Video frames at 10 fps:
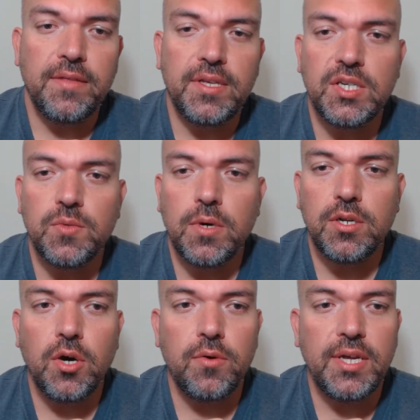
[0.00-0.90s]
and this is
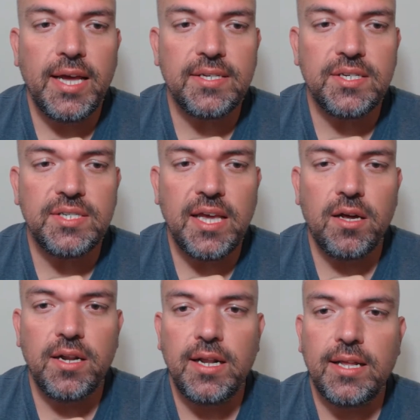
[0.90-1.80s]
what Cody had to say on it.